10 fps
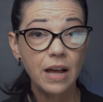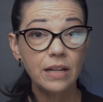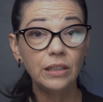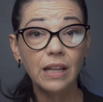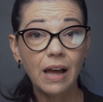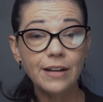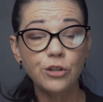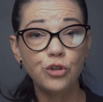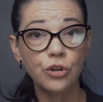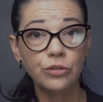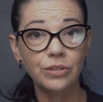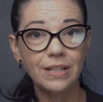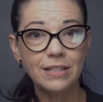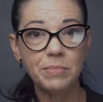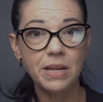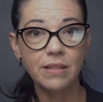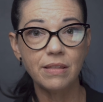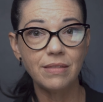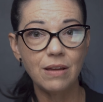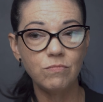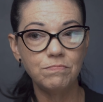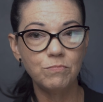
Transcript: a lined journal doesn't mean that they